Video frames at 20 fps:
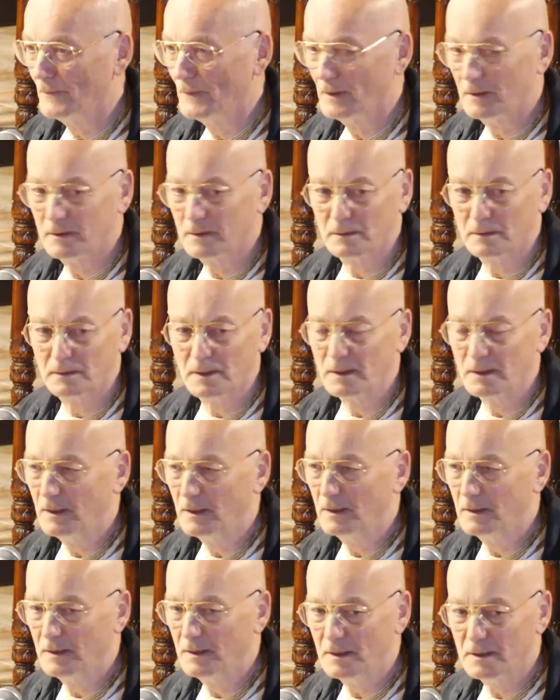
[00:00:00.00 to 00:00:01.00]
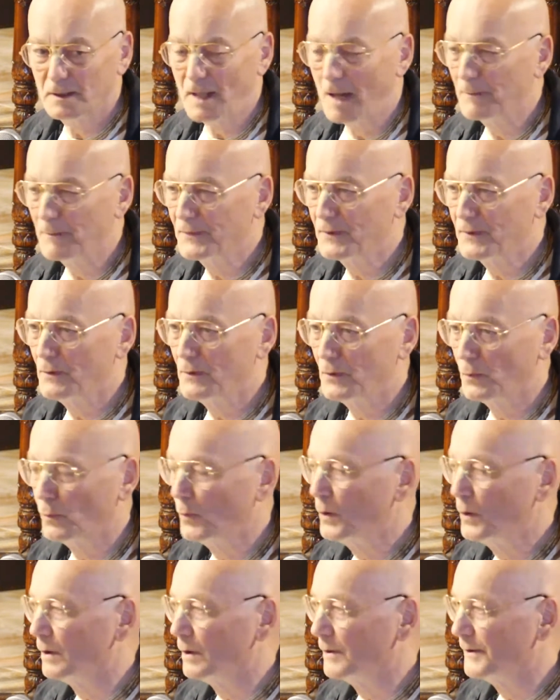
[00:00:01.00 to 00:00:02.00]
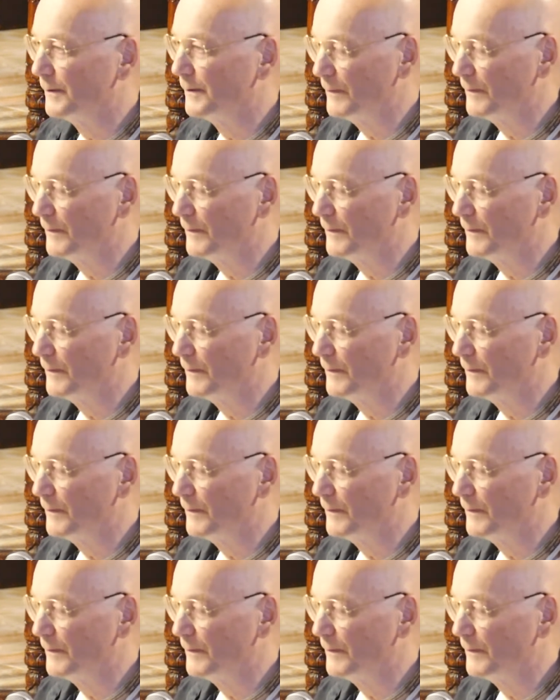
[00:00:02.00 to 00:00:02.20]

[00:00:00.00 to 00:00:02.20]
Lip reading: So, this is absolute world.